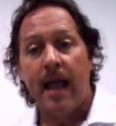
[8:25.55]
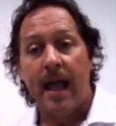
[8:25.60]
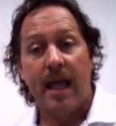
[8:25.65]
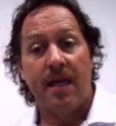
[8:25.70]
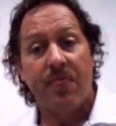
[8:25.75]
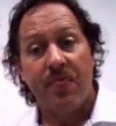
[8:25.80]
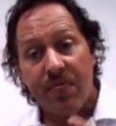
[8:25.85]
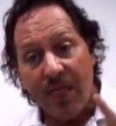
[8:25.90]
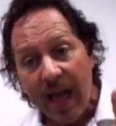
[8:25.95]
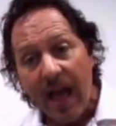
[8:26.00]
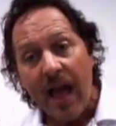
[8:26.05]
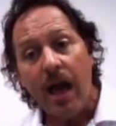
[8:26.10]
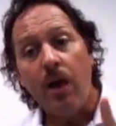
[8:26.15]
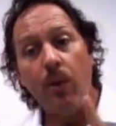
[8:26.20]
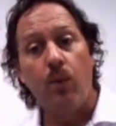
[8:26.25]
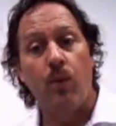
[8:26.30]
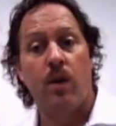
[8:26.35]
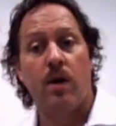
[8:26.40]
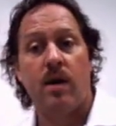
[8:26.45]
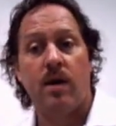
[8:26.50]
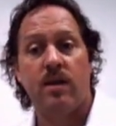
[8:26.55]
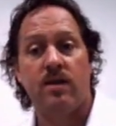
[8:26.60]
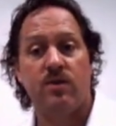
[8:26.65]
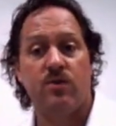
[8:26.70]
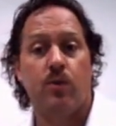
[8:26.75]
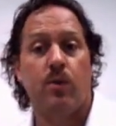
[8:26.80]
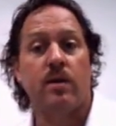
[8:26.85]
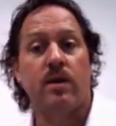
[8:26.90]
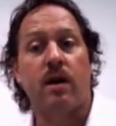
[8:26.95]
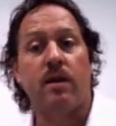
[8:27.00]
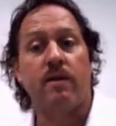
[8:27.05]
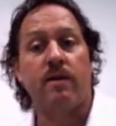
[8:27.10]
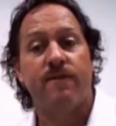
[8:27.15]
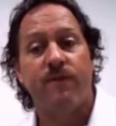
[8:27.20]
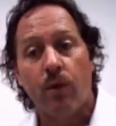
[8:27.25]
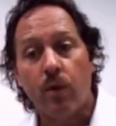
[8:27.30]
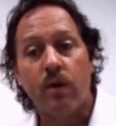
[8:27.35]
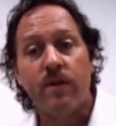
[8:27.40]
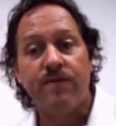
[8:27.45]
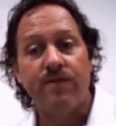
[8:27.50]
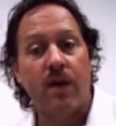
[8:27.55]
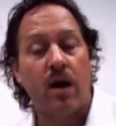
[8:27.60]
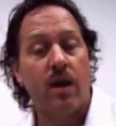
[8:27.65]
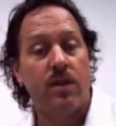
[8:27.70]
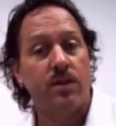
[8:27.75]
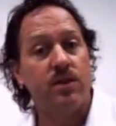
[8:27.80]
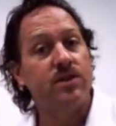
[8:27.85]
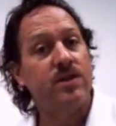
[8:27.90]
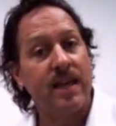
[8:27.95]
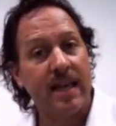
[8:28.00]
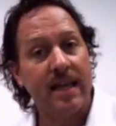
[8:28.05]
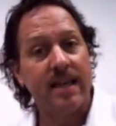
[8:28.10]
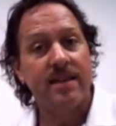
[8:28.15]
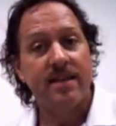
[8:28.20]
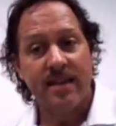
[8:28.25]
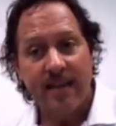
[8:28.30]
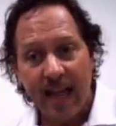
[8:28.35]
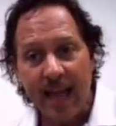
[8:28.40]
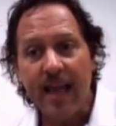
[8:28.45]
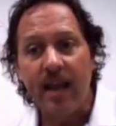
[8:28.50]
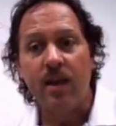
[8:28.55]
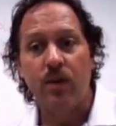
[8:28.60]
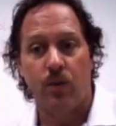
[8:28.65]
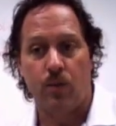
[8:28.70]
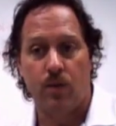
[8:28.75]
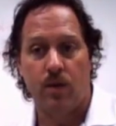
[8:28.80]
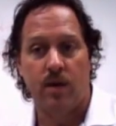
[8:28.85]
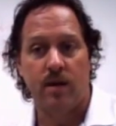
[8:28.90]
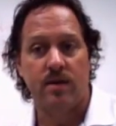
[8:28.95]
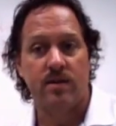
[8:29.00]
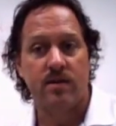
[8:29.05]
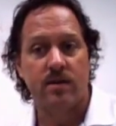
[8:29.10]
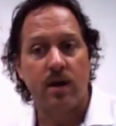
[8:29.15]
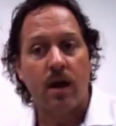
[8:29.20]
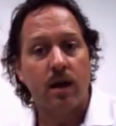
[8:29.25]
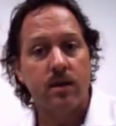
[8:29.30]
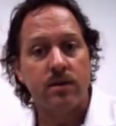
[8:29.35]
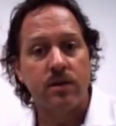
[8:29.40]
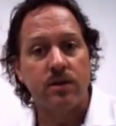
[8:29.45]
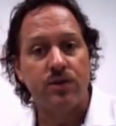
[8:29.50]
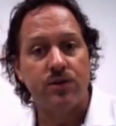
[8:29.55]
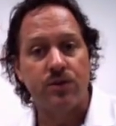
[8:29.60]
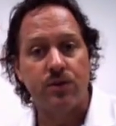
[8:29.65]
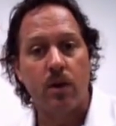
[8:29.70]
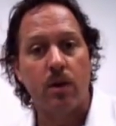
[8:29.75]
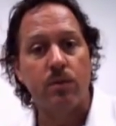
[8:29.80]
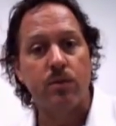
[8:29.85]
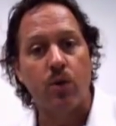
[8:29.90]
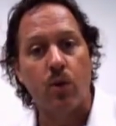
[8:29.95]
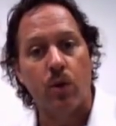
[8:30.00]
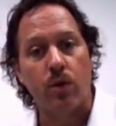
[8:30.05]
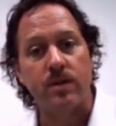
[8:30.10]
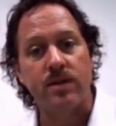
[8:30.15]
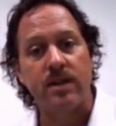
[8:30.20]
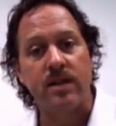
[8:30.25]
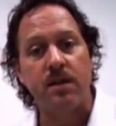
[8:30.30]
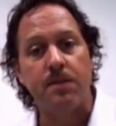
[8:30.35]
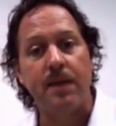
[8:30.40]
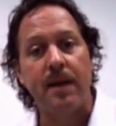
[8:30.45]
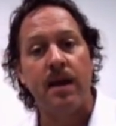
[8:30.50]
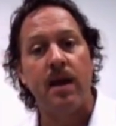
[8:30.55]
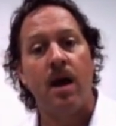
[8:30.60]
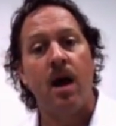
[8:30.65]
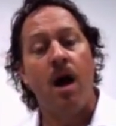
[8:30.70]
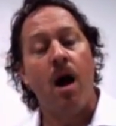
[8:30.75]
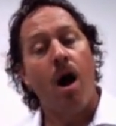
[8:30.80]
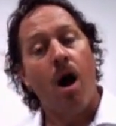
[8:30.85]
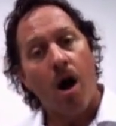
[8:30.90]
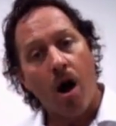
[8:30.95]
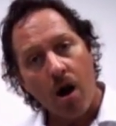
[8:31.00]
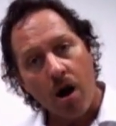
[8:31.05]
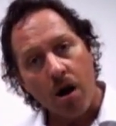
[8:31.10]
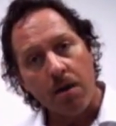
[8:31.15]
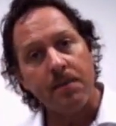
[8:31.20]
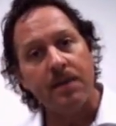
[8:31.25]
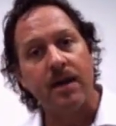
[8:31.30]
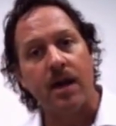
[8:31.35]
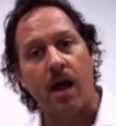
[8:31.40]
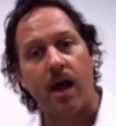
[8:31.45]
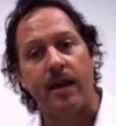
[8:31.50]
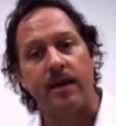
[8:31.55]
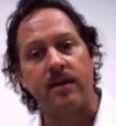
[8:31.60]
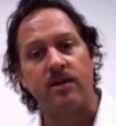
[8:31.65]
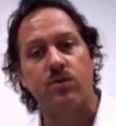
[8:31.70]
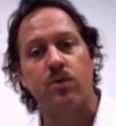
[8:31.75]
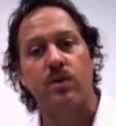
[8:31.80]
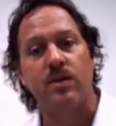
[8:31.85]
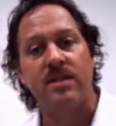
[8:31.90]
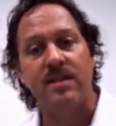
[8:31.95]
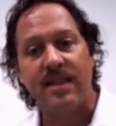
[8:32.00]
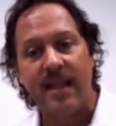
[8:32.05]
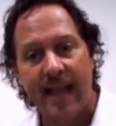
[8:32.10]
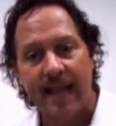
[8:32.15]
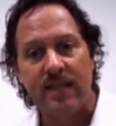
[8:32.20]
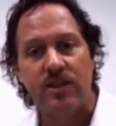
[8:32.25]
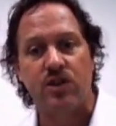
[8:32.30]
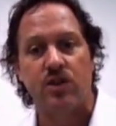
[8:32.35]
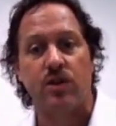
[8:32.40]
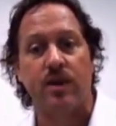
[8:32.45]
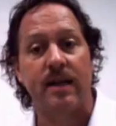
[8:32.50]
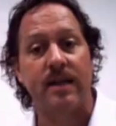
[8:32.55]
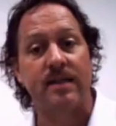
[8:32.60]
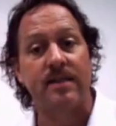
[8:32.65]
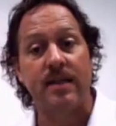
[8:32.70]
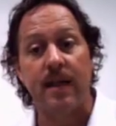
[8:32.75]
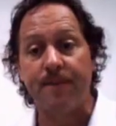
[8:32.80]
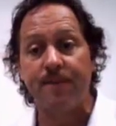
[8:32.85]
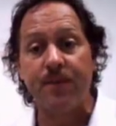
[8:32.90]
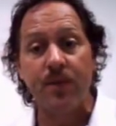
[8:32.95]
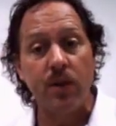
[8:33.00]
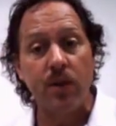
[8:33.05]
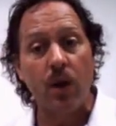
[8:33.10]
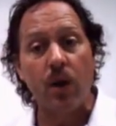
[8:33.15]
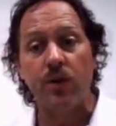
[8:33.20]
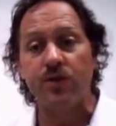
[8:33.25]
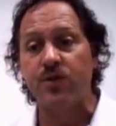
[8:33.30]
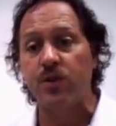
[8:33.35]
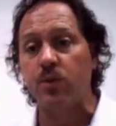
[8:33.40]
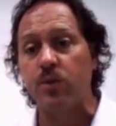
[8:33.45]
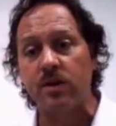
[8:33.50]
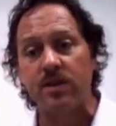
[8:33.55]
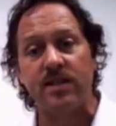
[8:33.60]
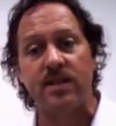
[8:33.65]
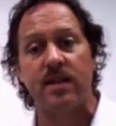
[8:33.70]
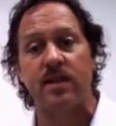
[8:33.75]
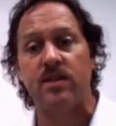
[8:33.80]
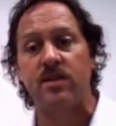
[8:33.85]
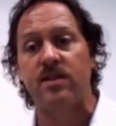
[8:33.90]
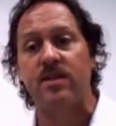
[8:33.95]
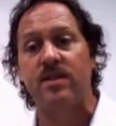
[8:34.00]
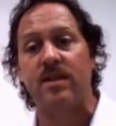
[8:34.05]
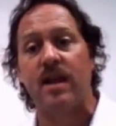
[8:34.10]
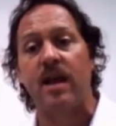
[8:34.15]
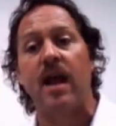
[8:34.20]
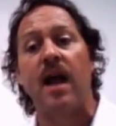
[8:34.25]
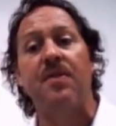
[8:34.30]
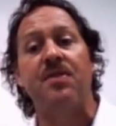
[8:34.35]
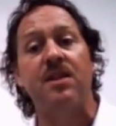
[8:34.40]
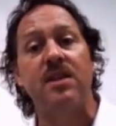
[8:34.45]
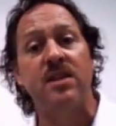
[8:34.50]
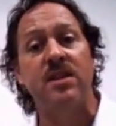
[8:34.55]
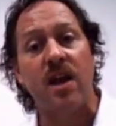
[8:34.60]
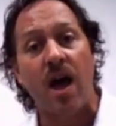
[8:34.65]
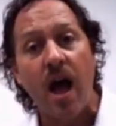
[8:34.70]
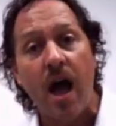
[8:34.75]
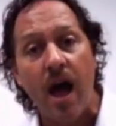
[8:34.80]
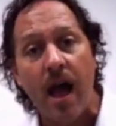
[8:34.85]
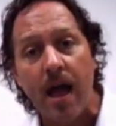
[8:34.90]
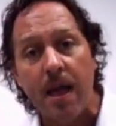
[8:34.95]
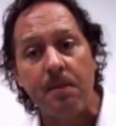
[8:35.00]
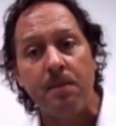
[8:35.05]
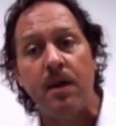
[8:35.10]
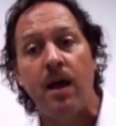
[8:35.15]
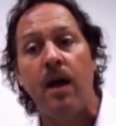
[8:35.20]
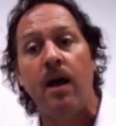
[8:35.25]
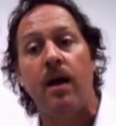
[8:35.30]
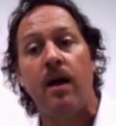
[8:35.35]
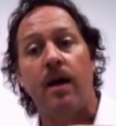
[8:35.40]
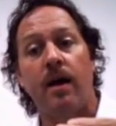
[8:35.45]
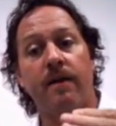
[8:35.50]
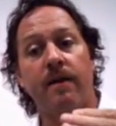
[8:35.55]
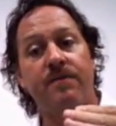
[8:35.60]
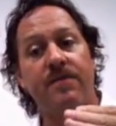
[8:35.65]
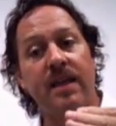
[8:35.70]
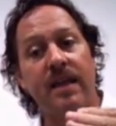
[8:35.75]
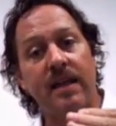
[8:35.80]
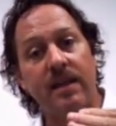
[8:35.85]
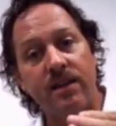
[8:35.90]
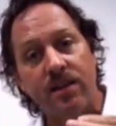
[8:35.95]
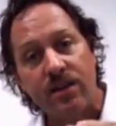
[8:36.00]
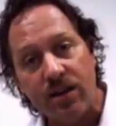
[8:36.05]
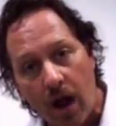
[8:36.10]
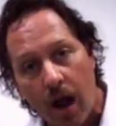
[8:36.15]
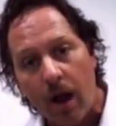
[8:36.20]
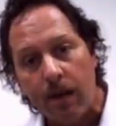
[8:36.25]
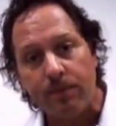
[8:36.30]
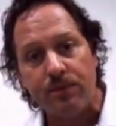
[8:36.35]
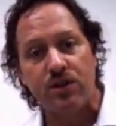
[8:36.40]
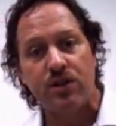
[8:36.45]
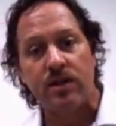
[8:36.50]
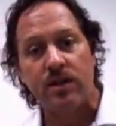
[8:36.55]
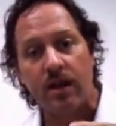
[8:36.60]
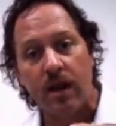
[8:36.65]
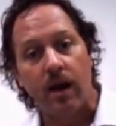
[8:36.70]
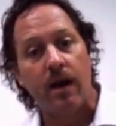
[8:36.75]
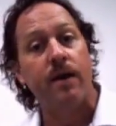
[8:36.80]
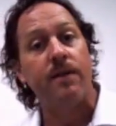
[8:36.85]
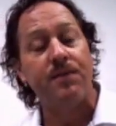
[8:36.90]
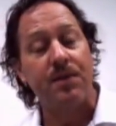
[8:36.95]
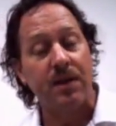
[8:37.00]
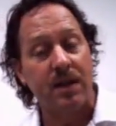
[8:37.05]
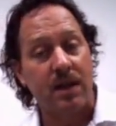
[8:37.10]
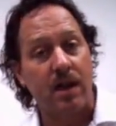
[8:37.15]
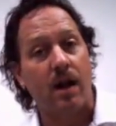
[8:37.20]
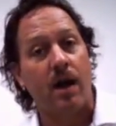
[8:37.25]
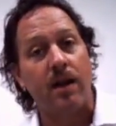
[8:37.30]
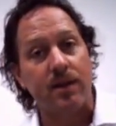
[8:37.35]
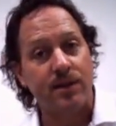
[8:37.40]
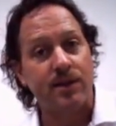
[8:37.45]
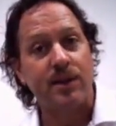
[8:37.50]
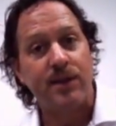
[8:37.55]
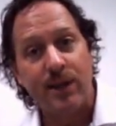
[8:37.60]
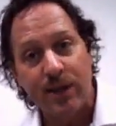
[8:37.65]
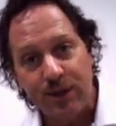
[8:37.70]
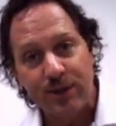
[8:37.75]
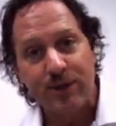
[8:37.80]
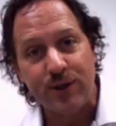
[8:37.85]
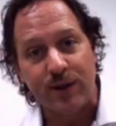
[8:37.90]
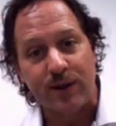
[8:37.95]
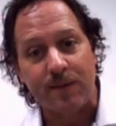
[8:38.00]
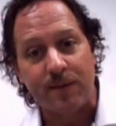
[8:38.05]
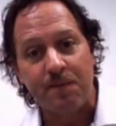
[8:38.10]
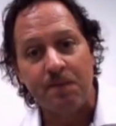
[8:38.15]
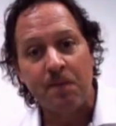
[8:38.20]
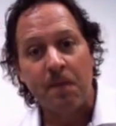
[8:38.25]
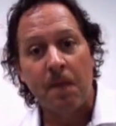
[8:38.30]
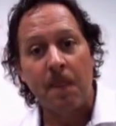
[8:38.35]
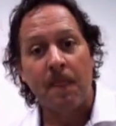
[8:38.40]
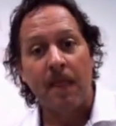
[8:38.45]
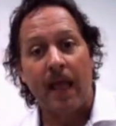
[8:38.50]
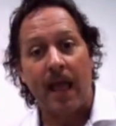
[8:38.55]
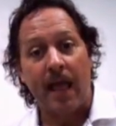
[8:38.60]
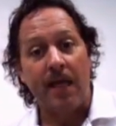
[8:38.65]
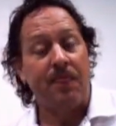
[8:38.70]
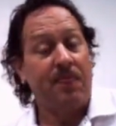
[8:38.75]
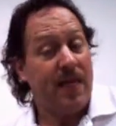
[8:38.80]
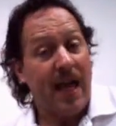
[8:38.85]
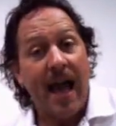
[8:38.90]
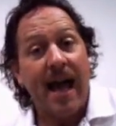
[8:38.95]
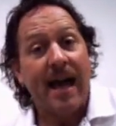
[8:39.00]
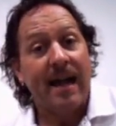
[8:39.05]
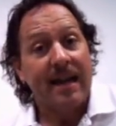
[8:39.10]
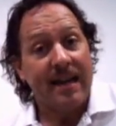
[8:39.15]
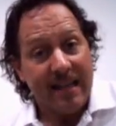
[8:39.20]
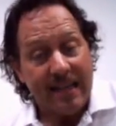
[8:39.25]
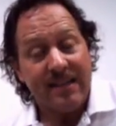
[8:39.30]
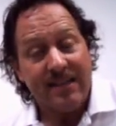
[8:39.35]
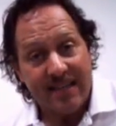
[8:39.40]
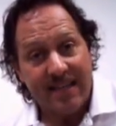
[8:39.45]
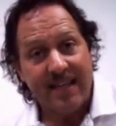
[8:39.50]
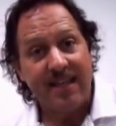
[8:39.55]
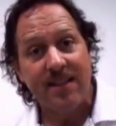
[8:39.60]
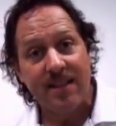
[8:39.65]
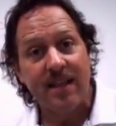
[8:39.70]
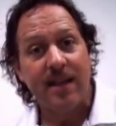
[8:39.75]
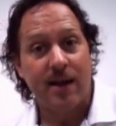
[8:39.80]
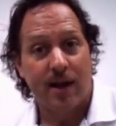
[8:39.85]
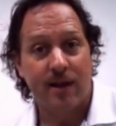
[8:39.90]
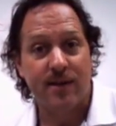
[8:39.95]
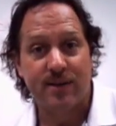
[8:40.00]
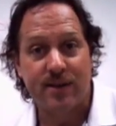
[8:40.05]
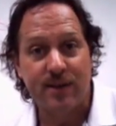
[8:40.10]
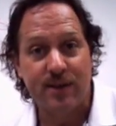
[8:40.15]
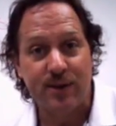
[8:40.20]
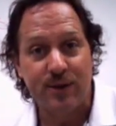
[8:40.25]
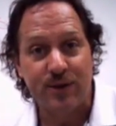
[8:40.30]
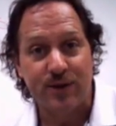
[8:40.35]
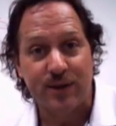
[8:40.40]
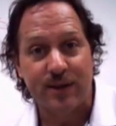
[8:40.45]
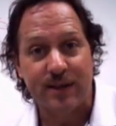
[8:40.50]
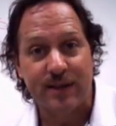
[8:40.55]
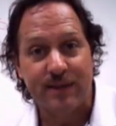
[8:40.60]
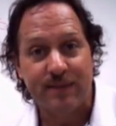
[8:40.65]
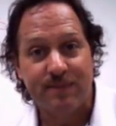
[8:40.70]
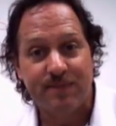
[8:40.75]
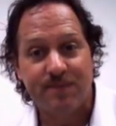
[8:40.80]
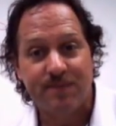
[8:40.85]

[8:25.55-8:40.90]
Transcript: And that was what our forefathers' intent was, Dr. Jerome Corsi, to be harmonized with nature, except for those who were citizens at the time of the adoption of the Constitution. And that is in the Constitution.